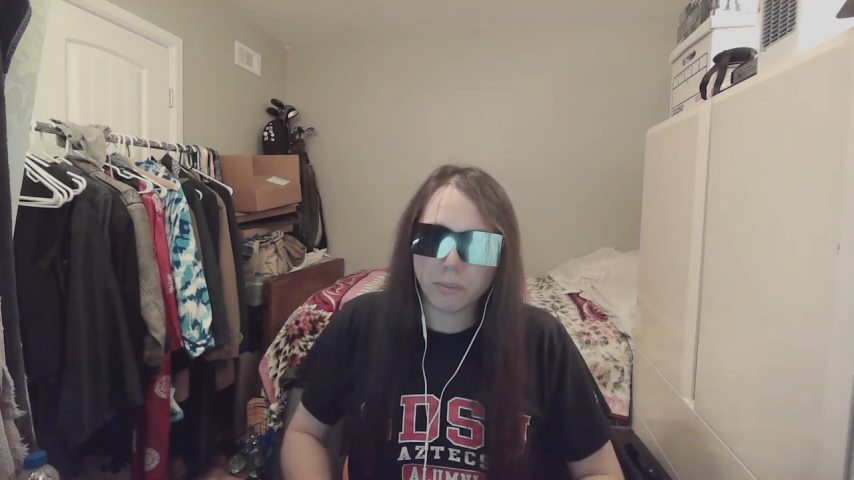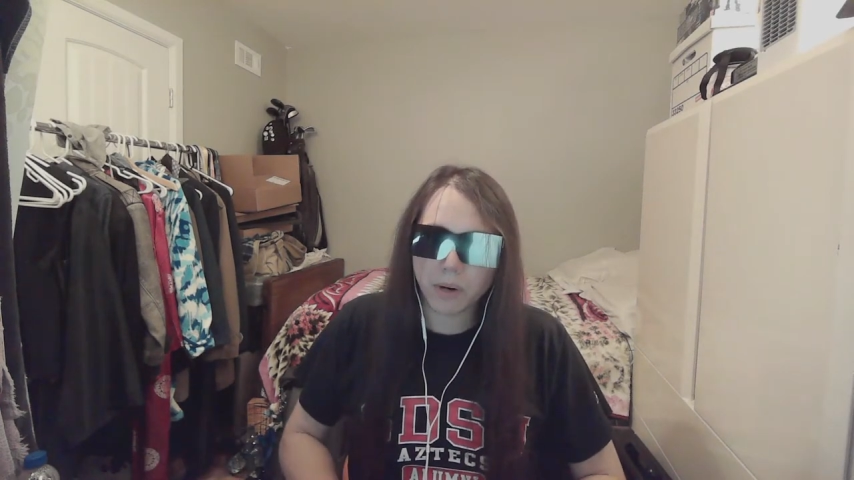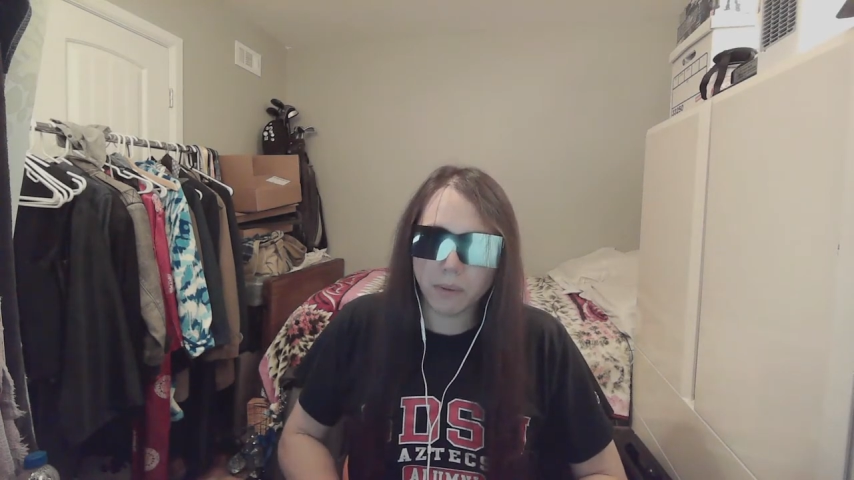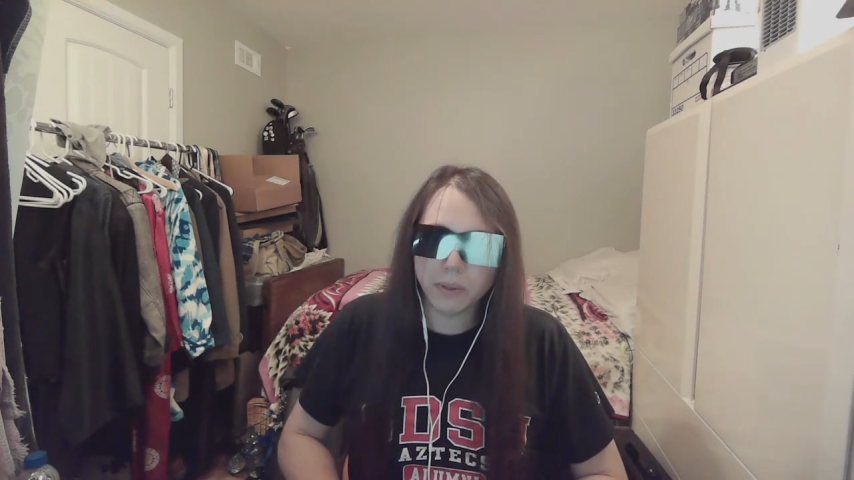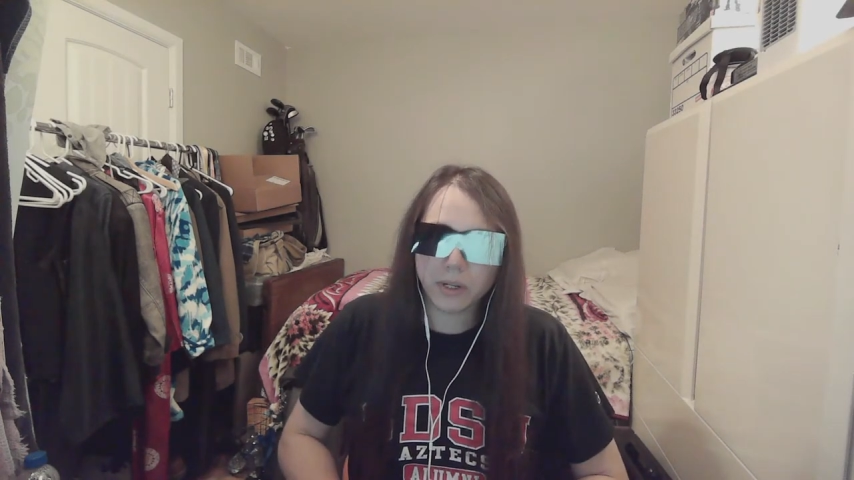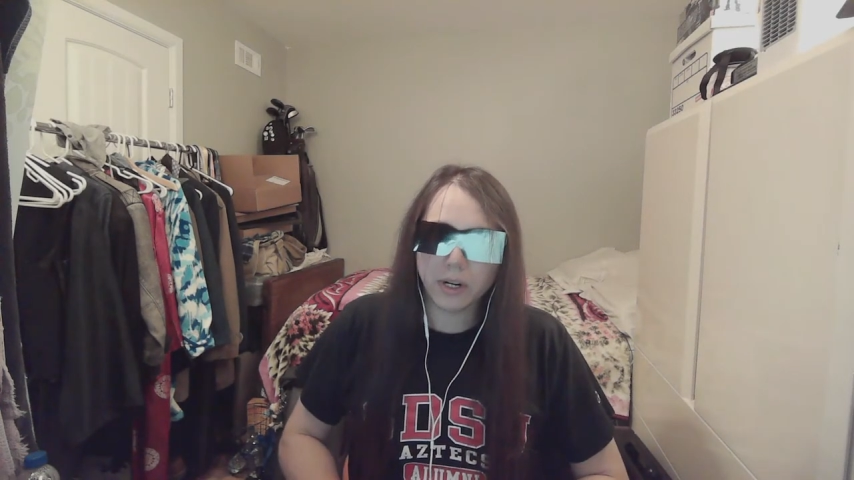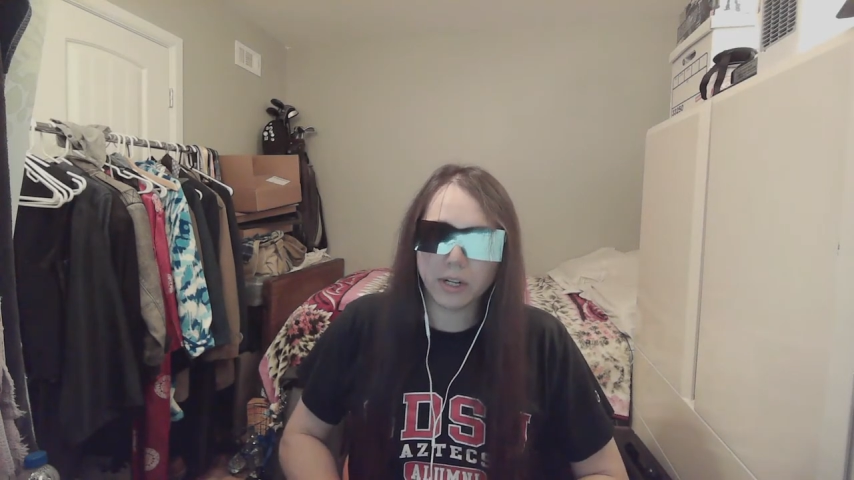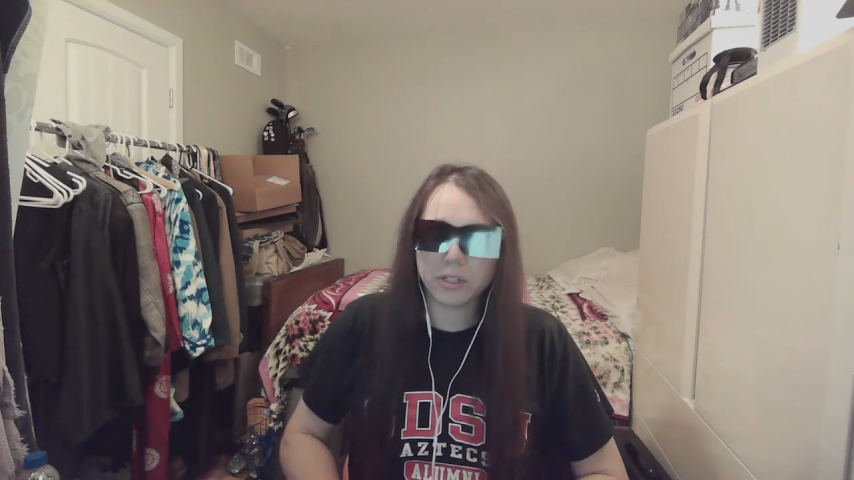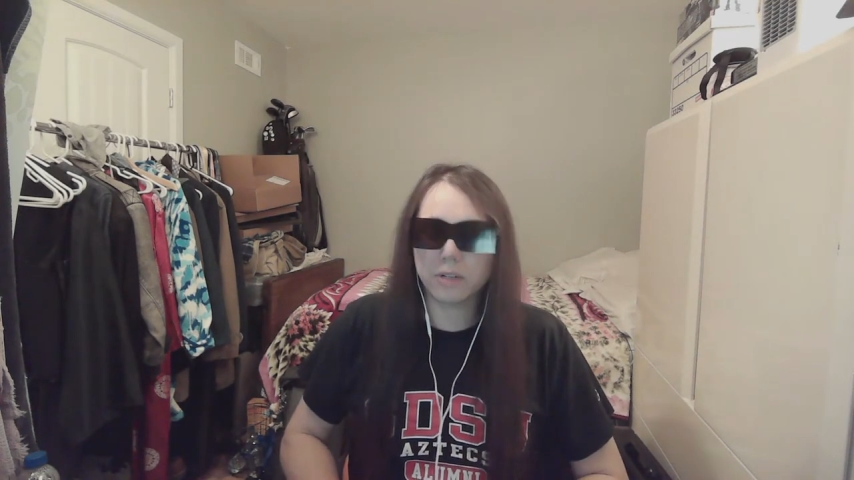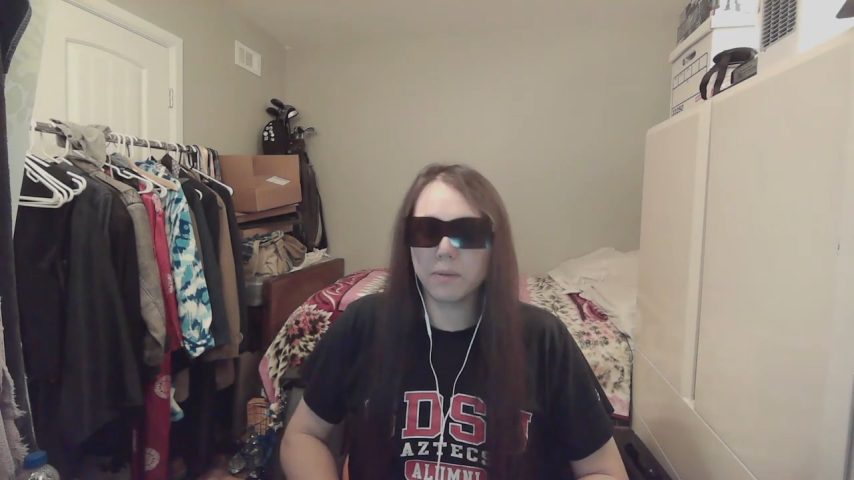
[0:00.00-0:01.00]
to probably
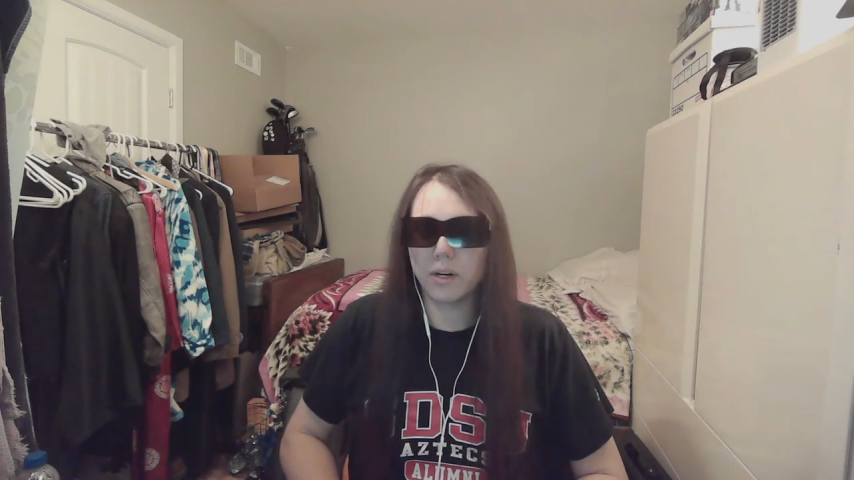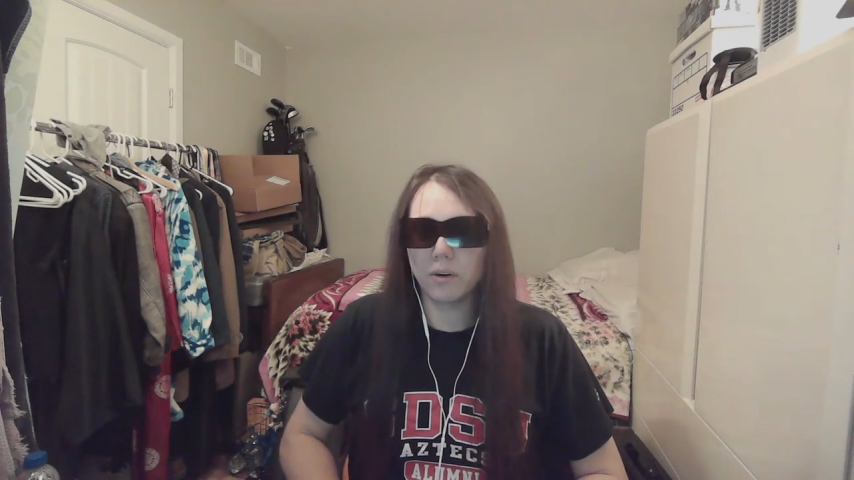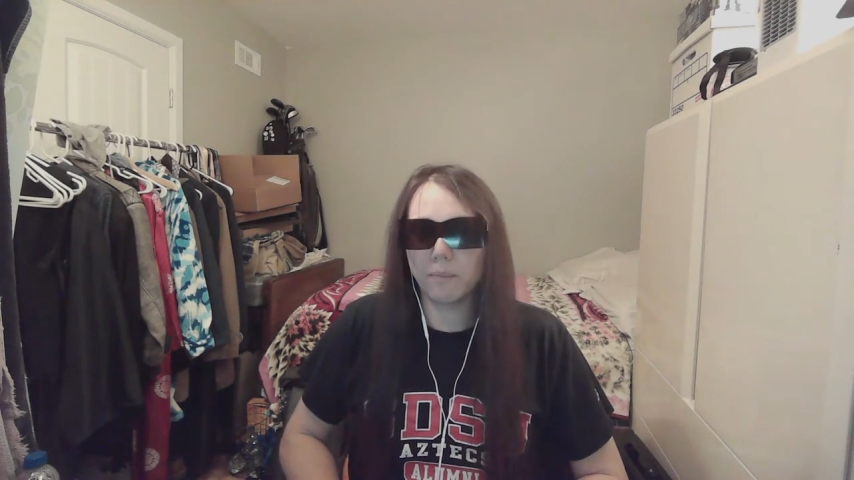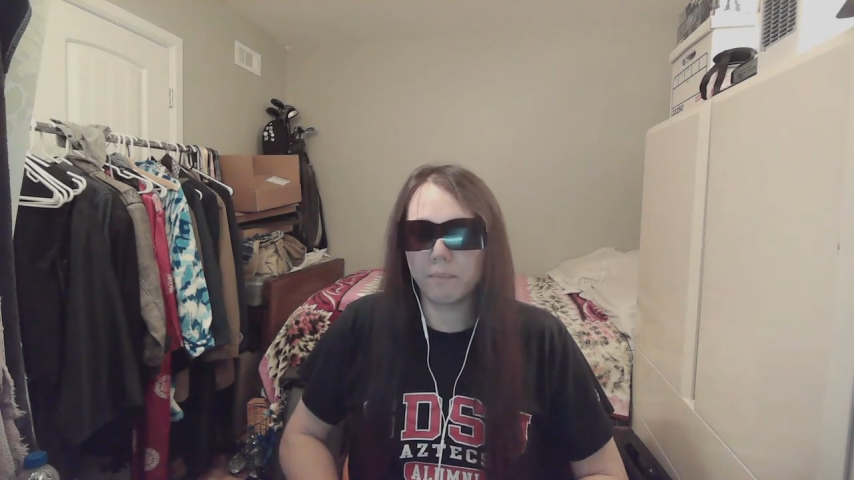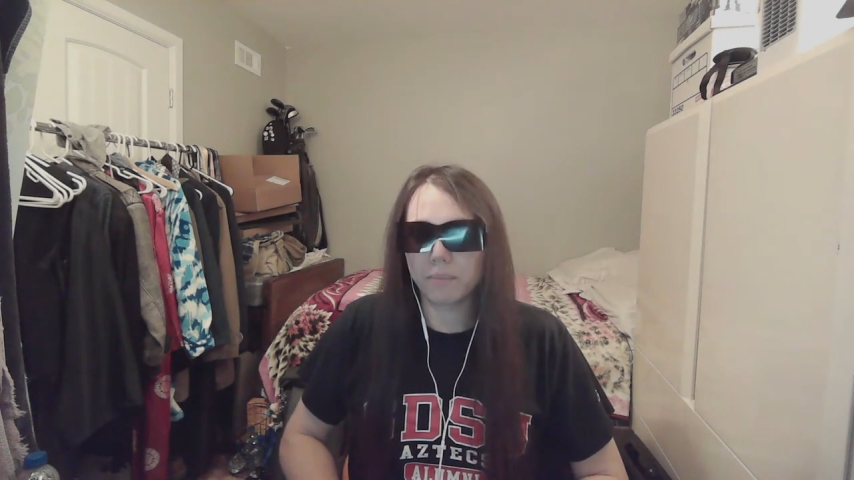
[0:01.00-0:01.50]
cost about